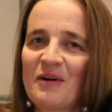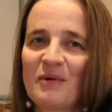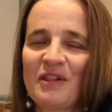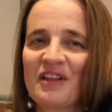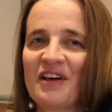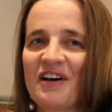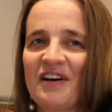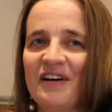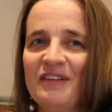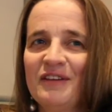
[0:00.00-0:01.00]
Well,
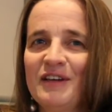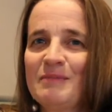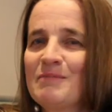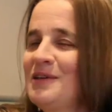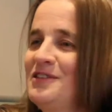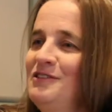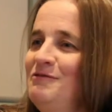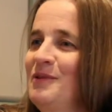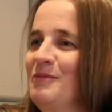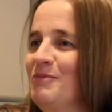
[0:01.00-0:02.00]
I think he must
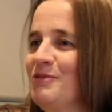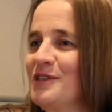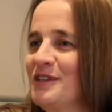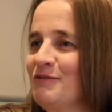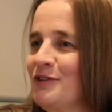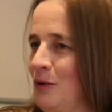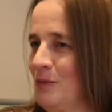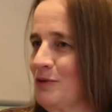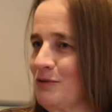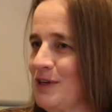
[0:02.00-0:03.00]
have been pretty
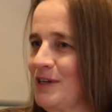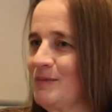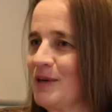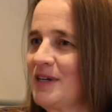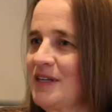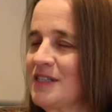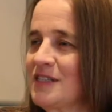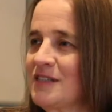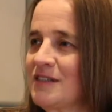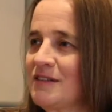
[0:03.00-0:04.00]
phenomenal, really,
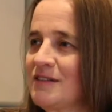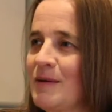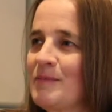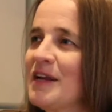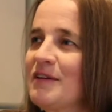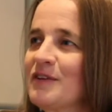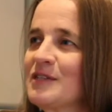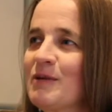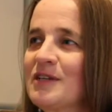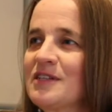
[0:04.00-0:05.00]
because many of
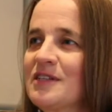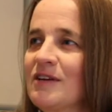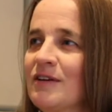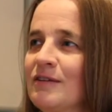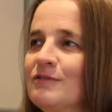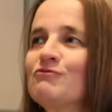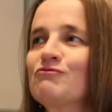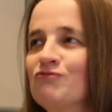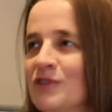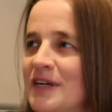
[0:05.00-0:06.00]
these pieces are
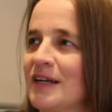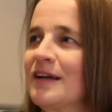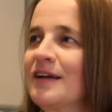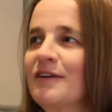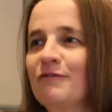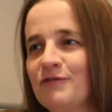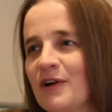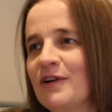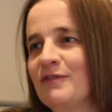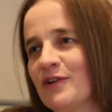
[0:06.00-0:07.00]
really
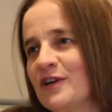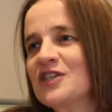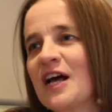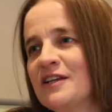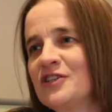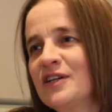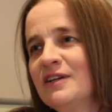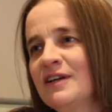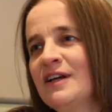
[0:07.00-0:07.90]
very, very challenging.